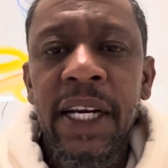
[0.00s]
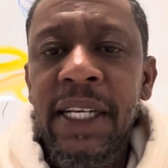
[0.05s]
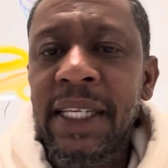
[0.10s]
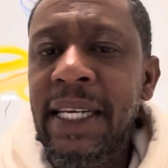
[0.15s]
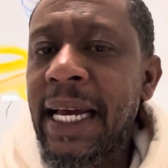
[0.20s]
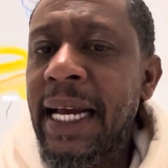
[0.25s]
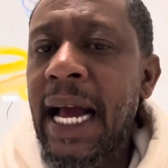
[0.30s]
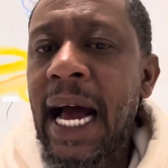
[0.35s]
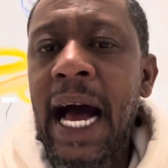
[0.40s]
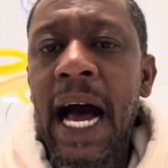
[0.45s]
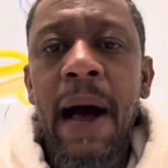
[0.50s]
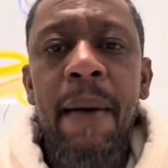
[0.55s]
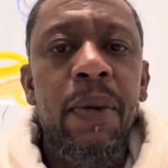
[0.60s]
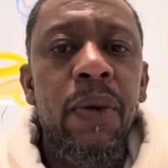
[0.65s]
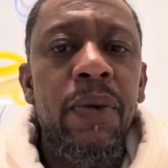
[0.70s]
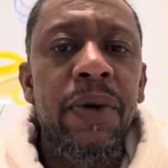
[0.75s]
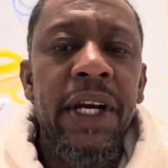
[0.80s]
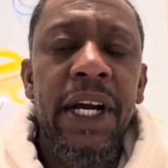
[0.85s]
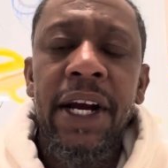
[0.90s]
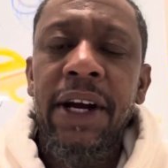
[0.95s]
They can hop
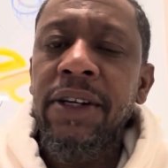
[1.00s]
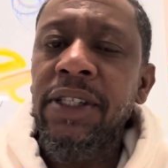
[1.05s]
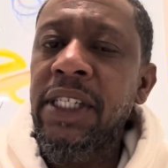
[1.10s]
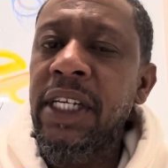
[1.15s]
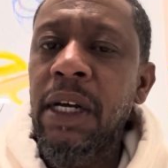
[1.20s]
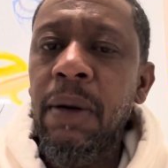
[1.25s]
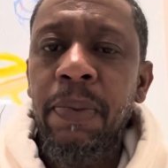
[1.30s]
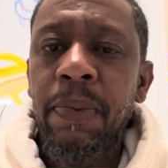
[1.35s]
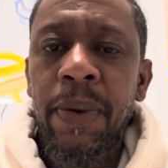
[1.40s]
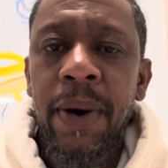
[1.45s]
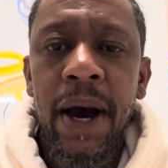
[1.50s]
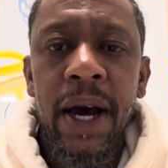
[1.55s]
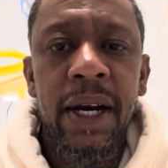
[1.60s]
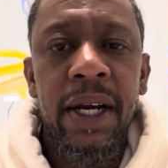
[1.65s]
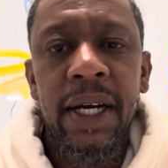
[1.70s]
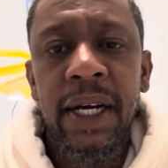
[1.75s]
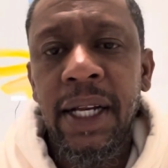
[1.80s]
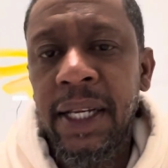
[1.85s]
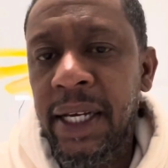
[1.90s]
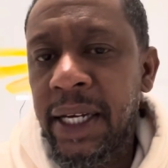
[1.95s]
on there, see the
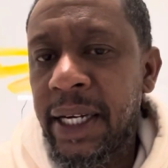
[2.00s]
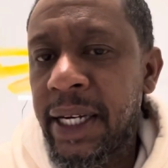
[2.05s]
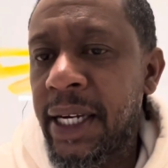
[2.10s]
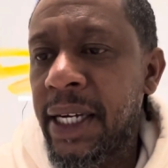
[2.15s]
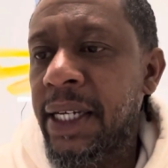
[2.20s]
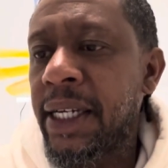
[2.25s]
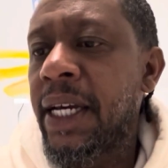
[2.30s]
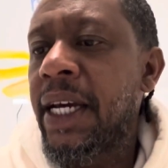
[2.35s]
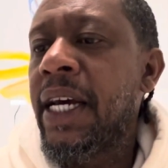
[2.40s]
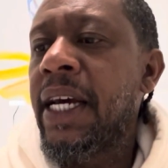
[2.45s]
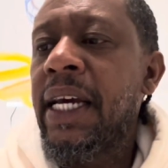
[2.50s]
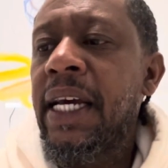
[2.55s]
product, click it.